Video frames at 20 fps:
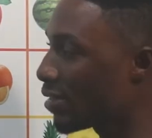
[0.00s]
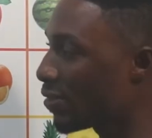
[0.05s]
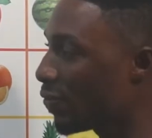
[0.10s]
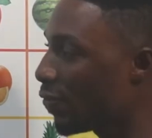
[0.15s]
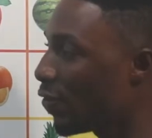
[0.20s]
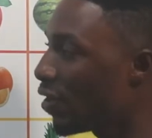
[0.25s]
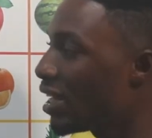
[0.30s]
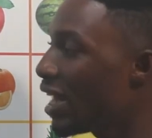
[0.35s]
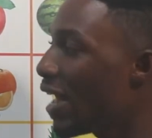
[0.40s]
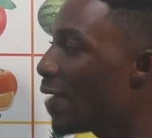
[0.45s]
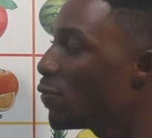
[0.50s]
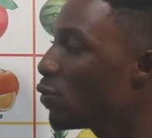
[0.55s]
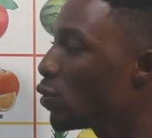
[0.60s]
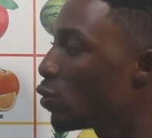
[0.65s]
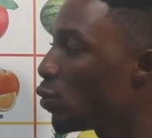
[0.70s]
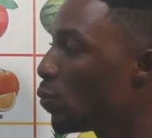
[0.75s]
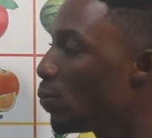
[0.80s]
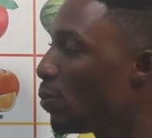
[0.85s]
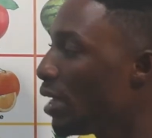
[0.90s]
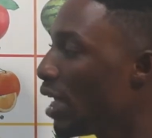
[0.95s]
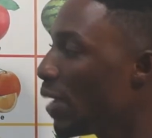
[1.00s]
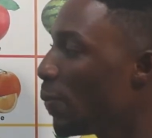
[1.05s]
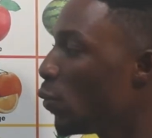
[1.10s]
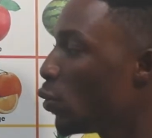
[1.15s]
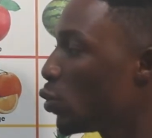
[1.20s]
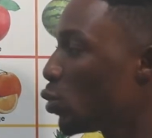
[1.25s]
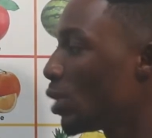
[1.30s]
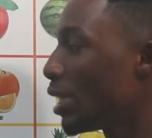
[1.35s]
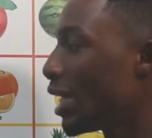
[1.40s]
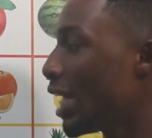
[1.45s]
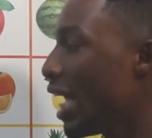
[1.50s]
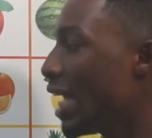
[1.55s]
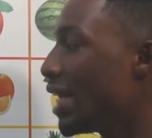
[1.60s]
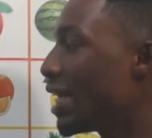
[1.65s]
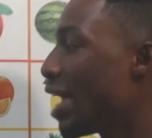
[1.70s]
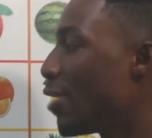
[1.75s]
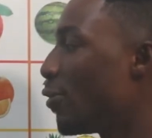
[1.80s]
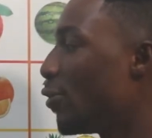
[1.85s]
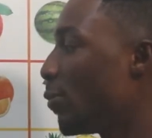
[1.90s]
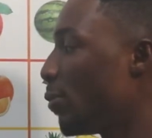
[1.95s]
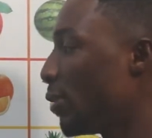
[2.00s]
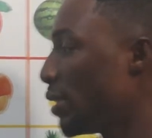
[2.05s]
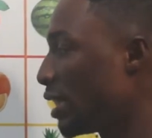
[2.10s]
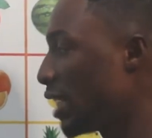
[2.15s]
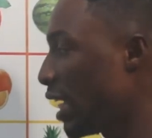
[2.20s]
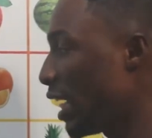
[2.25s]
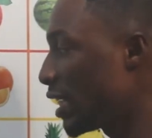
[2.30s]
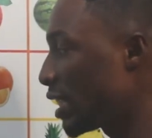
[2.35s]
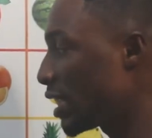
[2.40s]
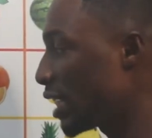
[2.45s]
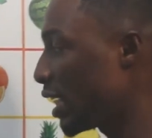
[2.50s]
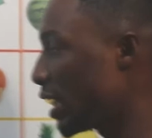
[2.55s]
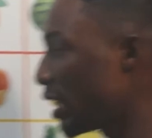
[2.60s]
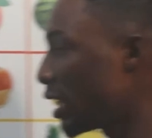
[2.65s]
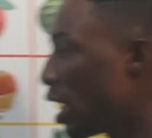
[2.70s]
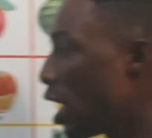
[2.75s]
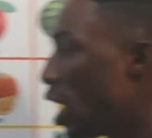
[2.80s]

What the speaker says: for them to be able to gain the reputation